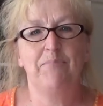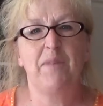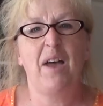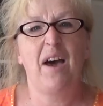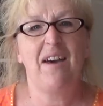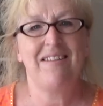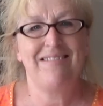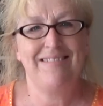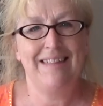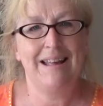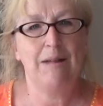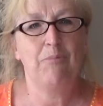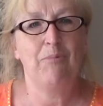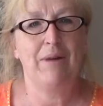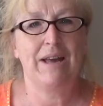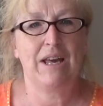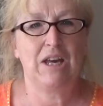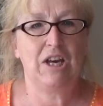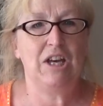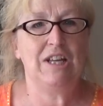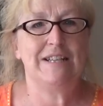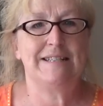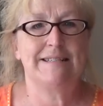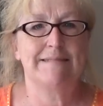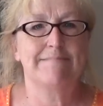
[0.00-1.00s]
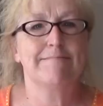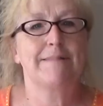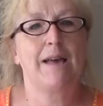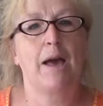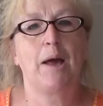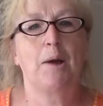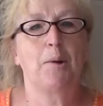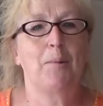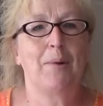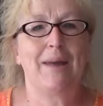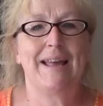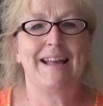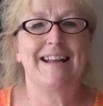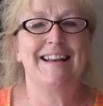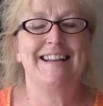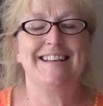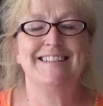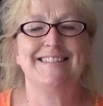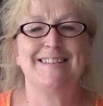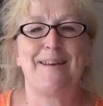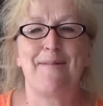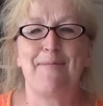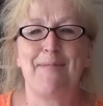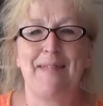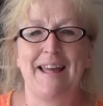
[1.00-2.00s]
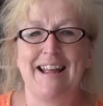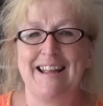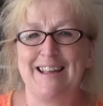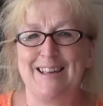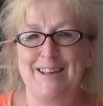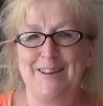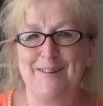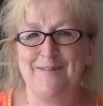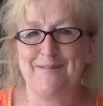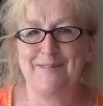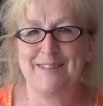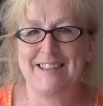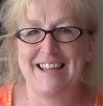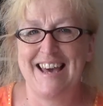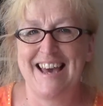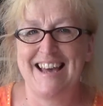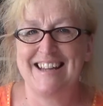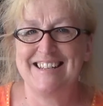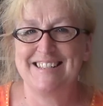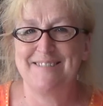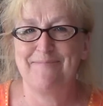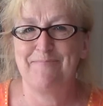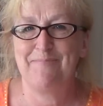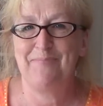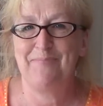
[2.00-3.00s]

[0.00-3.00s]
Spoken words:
I think we're good going weekly, so thank you for that.